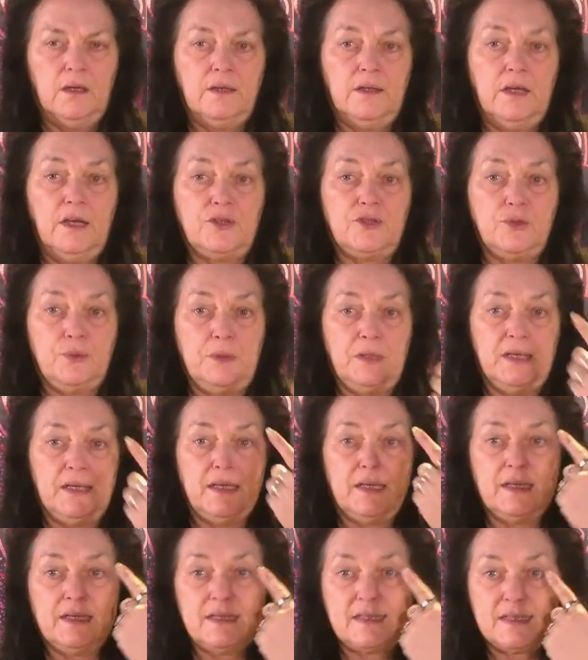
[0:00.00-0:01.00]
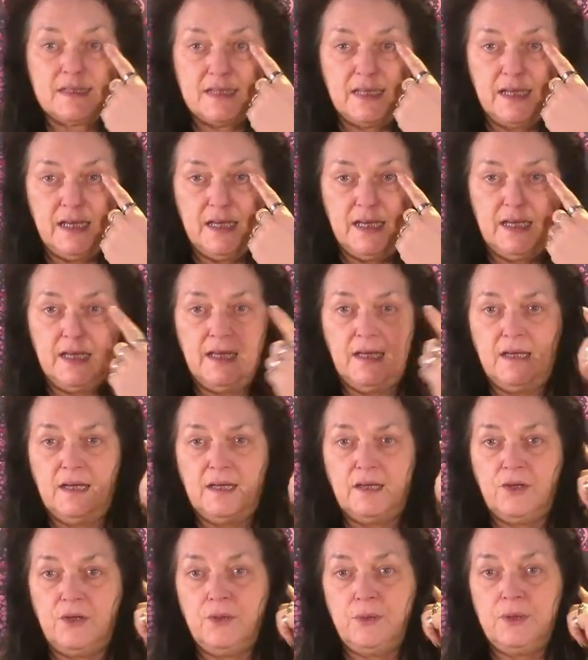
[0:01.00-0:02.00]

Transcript: that you didn't see, you